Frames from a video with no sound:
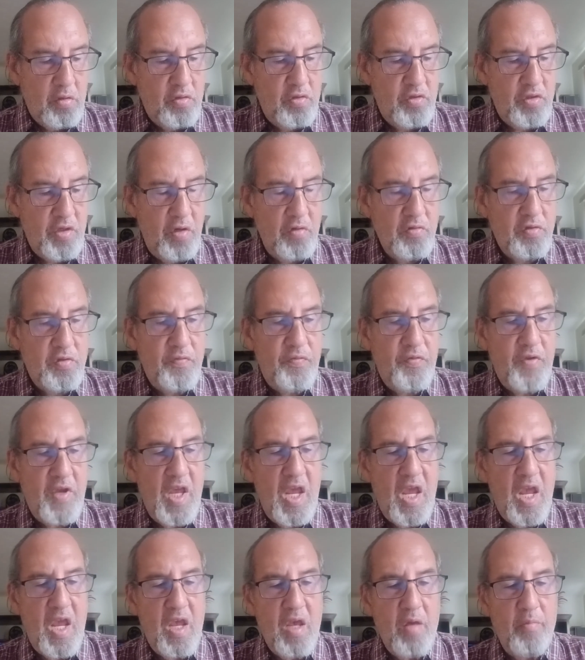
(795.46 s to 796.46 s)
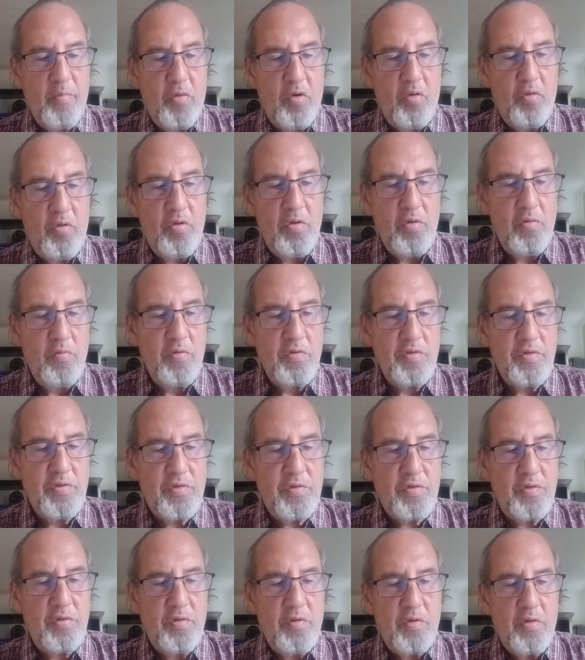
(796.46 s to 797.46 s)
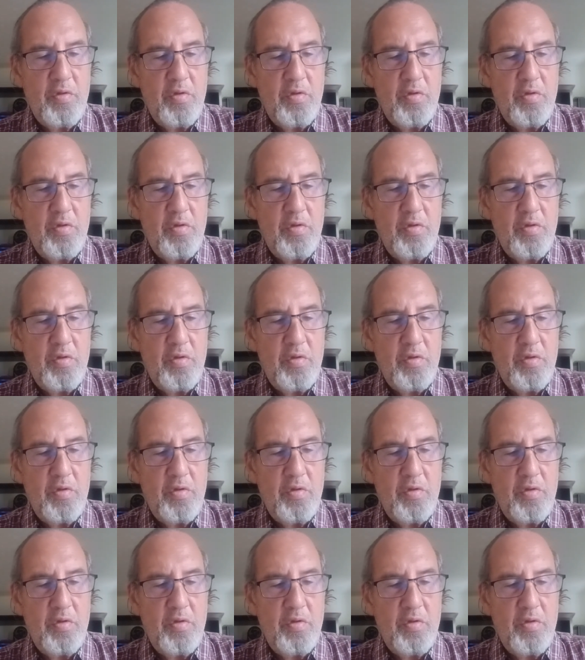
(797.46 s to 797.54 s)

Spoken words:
Joseph Campbell, who was